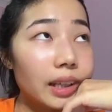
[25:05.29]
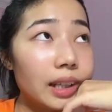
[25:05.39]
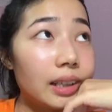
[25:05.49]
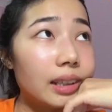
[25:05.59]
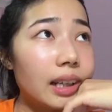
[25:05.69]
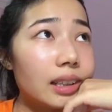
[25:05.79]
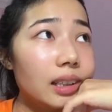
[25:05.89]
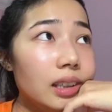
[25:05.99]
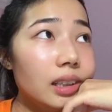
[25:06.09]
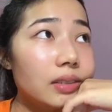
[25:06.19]
And I
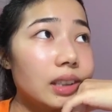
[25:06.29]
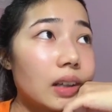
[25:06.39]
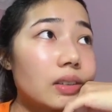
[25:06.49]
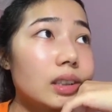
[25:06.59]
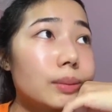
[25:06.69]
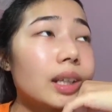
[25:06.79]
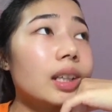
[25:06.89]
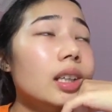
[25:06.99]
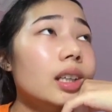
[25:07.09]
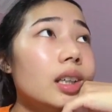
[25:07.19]
think even after
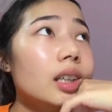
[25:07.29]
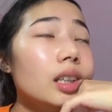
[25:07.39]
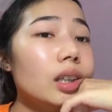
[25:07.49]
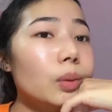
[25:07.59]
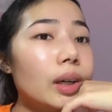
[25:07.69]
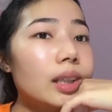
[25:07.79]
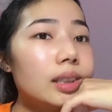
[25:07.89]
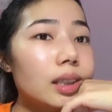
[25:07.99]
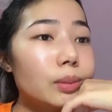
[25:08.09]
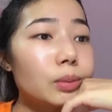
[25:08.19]
my year 1,
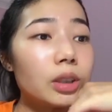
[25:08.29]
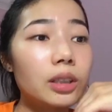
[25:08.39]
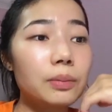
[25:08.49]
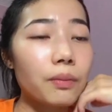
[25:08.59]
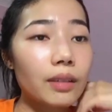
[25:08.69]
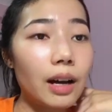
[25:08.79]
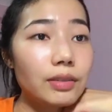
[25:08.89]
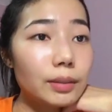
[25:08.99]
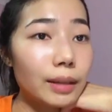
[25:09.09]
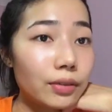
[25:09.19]
sem 1,
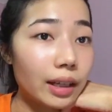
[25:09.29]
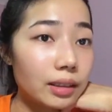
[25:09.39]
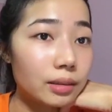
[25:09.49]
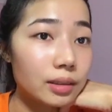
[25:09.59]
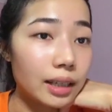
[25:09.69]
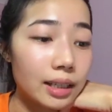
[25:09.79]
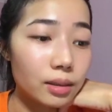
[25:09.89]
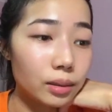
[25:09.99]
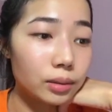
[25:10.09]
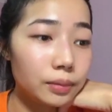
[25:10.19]
after my finals, I
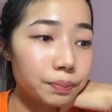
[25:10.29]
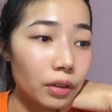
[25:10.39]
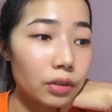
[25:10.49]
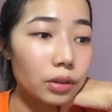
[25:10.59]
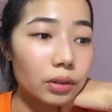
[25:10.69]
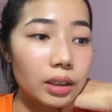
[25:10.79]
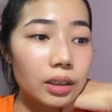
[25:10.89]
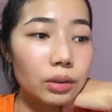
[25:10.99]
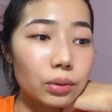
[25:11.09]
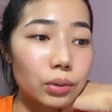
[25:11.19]
still wrote
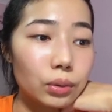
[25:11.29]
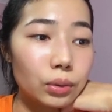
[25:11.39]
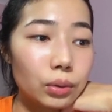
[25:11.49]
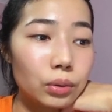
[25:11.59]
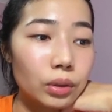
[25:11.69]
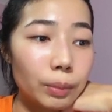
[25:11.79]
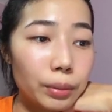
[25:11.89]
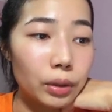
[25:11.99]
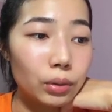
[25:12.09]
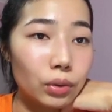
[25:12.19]
in to school to
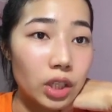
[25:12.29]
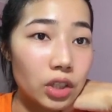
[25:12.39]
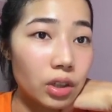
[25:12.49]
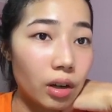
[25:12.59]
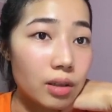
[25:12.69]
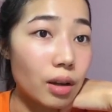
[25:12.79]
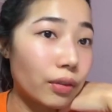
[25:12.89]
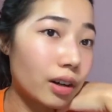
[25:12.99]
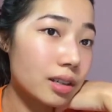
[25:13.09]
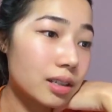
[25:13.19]
appeal to change course. Of
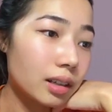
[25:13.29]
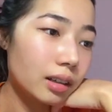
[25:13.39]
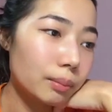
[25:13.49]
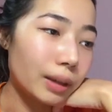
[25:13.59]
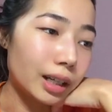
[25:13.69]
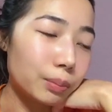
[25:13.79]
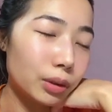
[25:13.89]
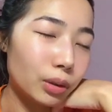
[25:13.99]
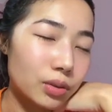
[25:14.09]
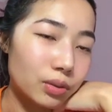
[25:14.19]
course, my
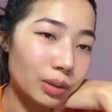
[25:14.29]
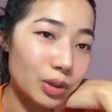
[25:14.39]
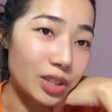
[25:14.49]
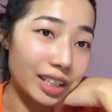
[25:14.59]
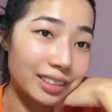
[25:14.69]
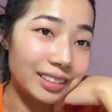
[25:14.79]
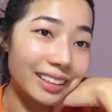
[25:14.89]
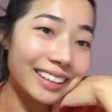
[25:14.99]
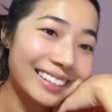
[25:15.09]
appeal was rejected.